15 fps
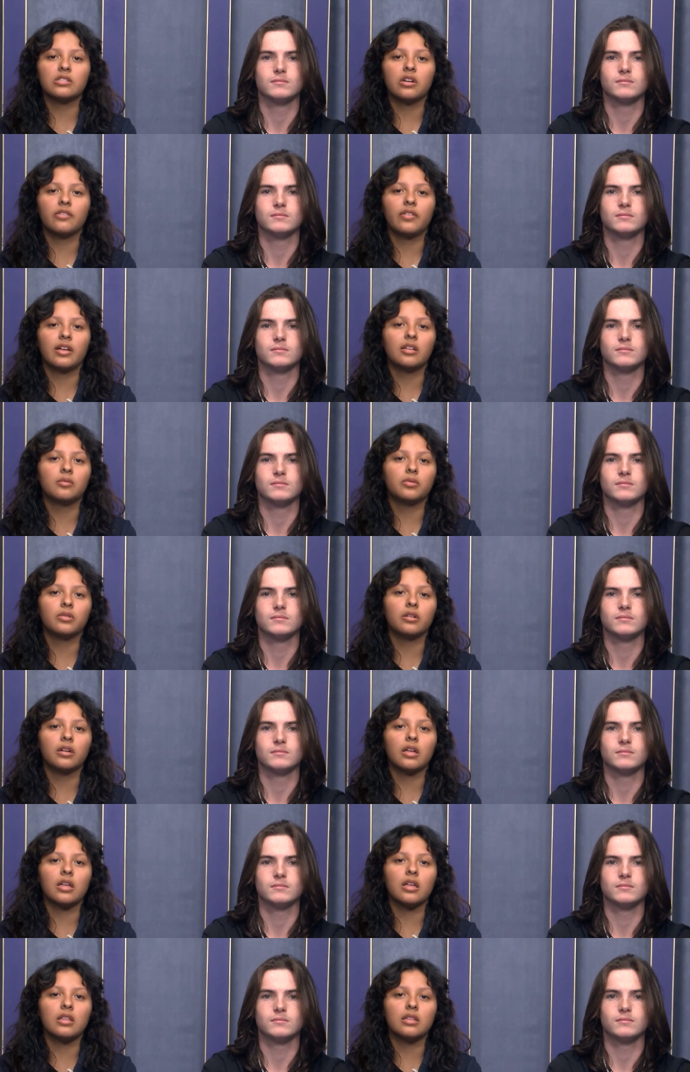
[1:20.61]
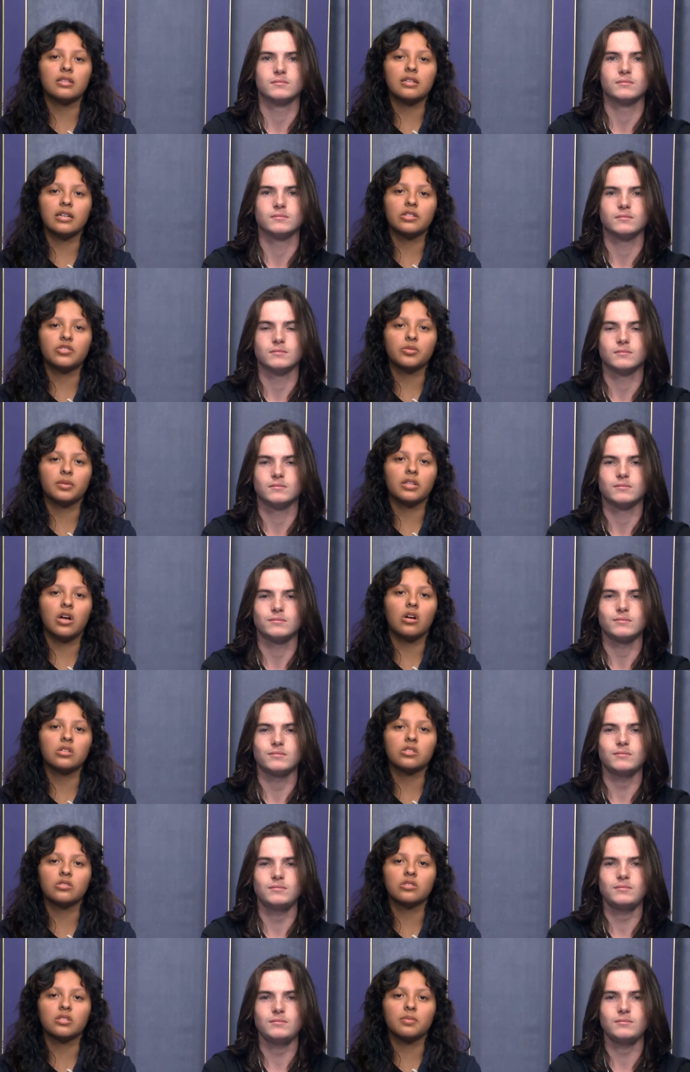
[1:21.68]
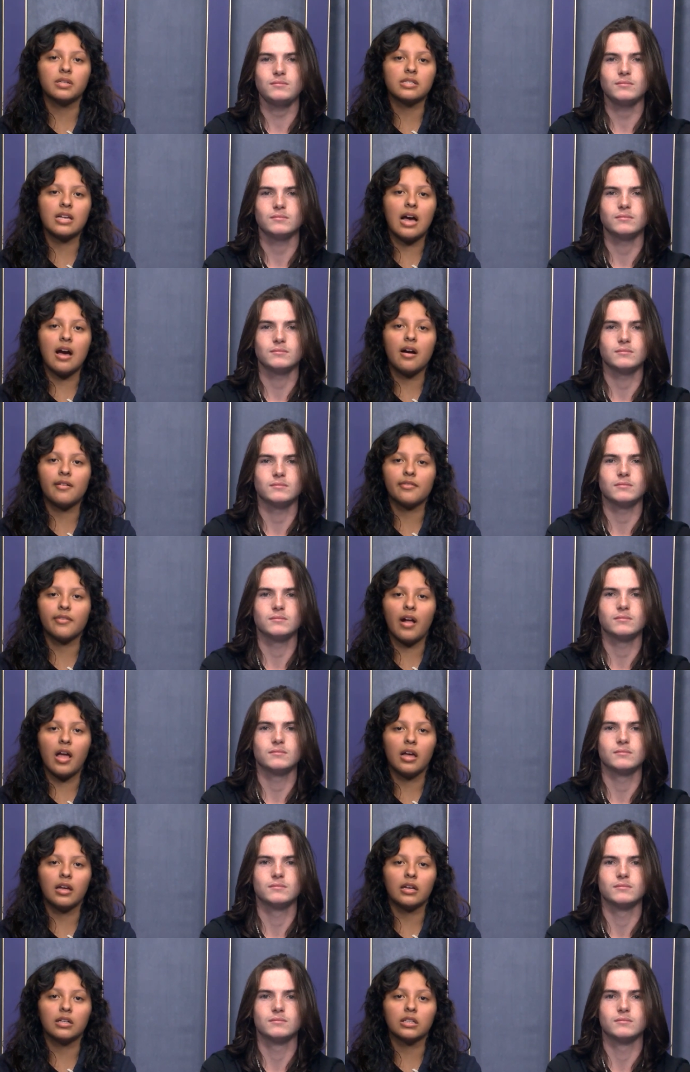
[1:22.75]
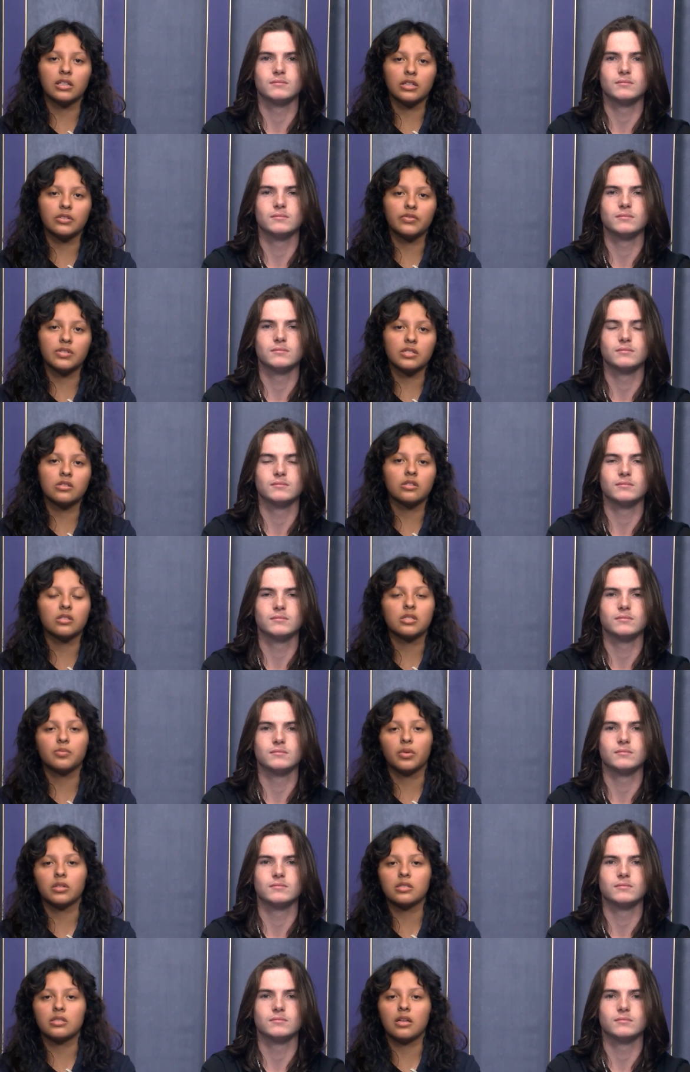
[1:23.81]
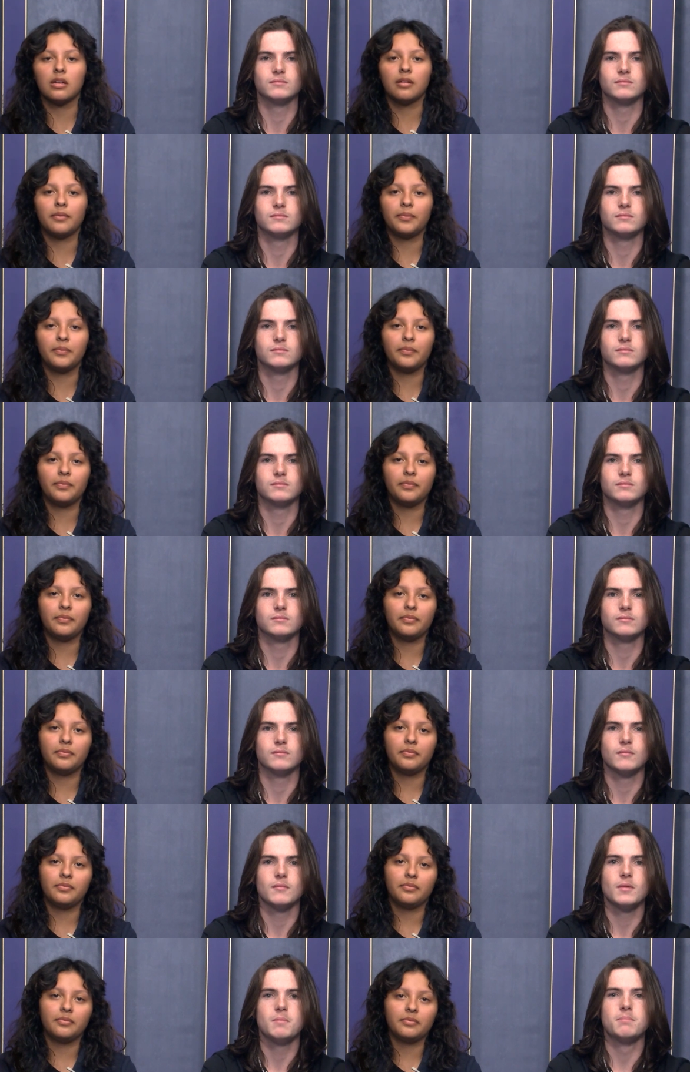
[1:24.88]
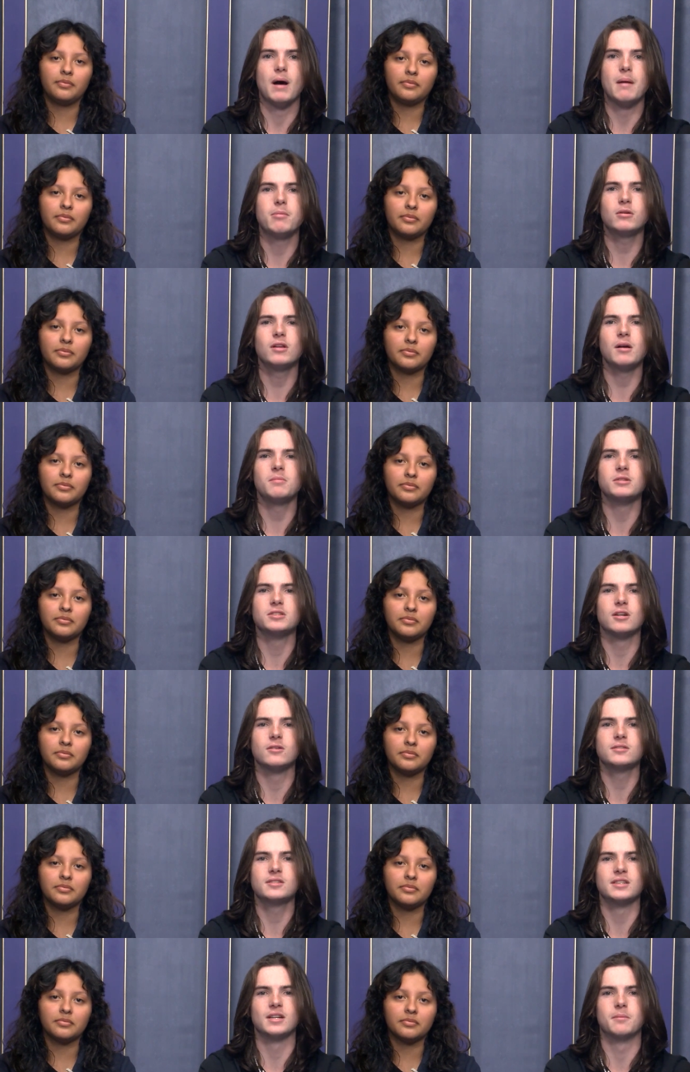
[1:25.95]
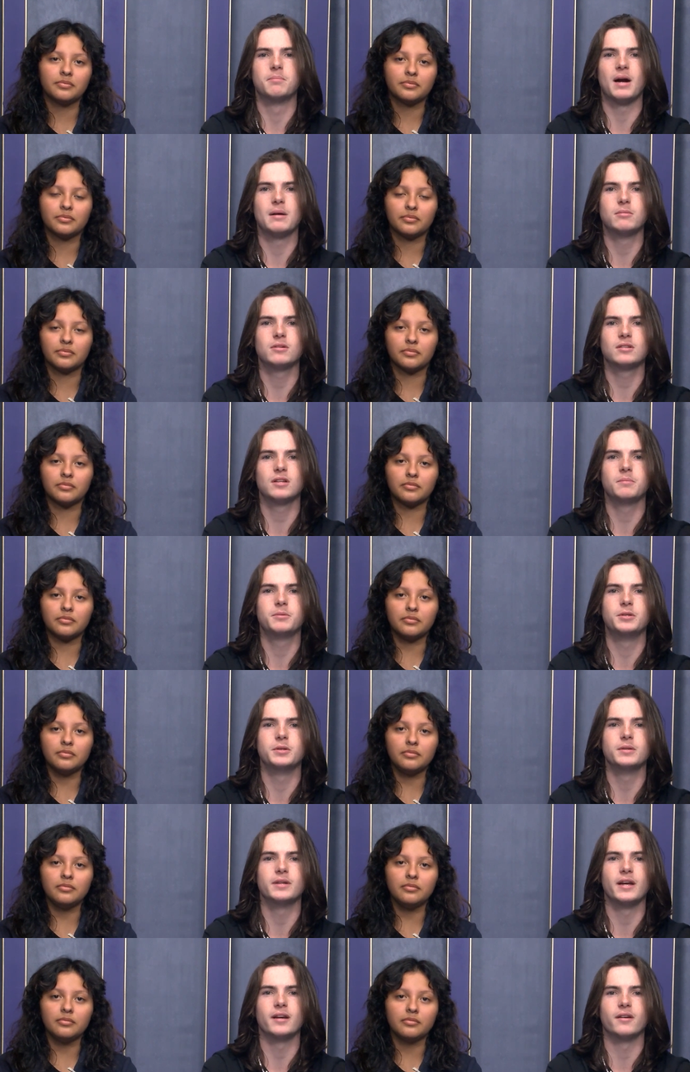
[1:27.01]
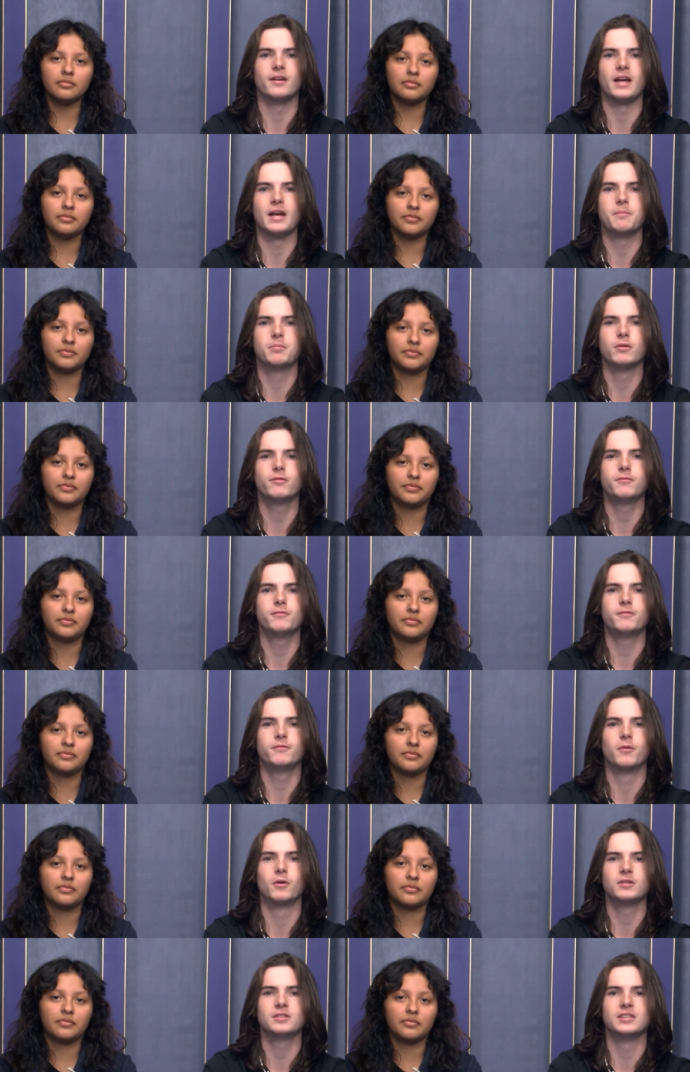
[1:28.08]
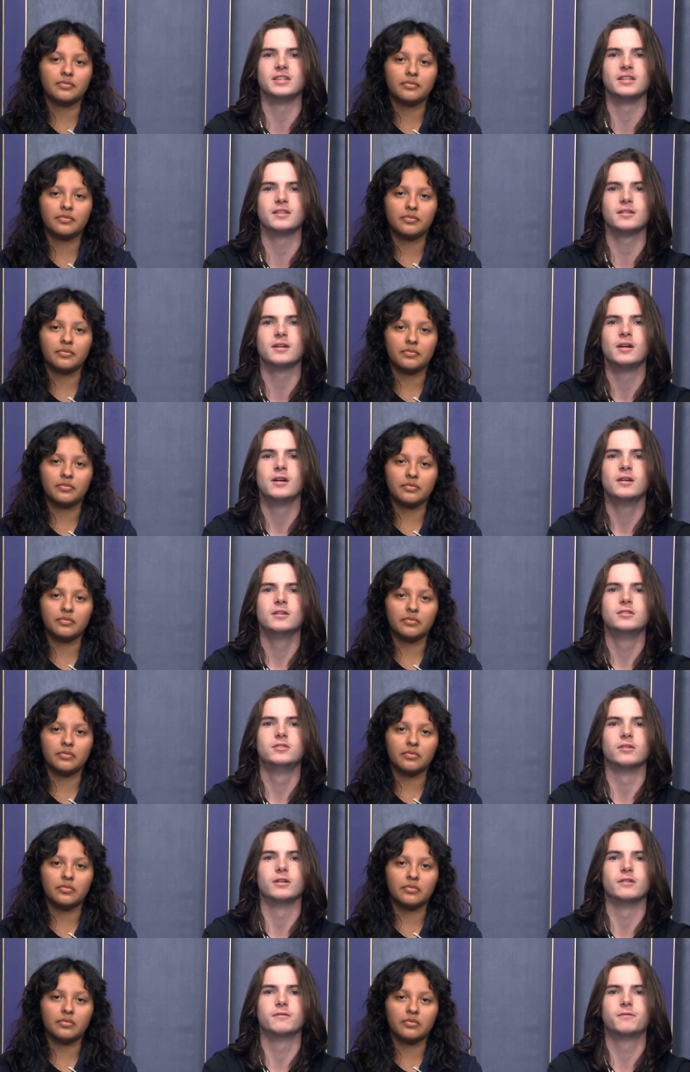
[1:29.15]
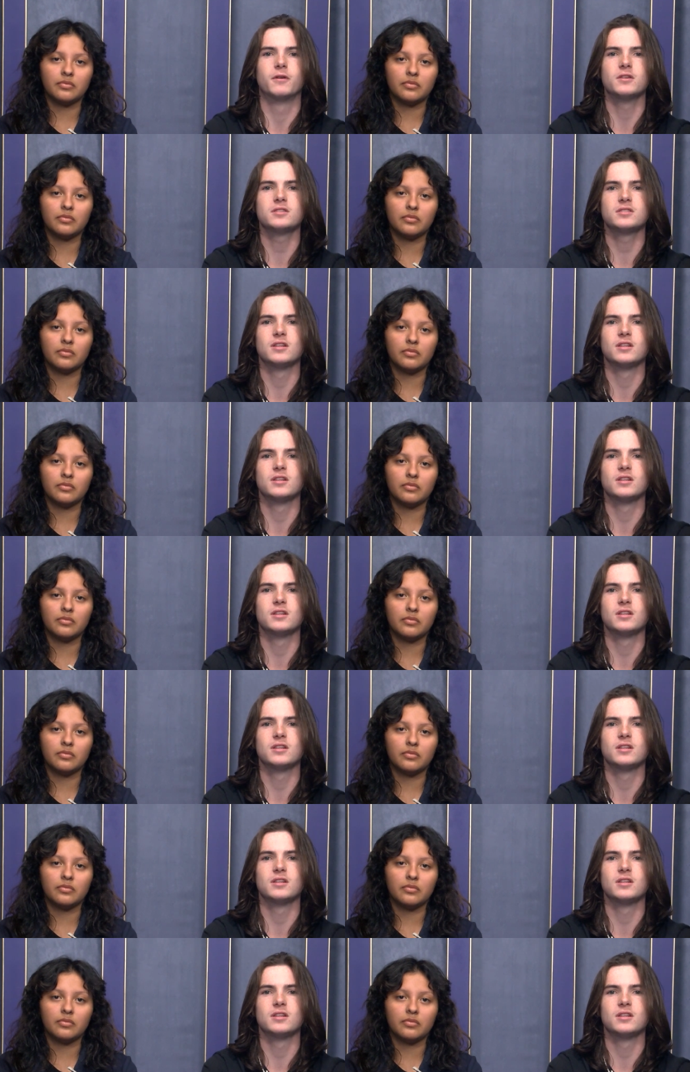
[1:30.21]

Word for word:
Speaker 1: are available in the dance room and all students must have a cleared physical and sports net.
Speaker 2: Bible Club is hosting a Bible Club Q&A on April 14th during first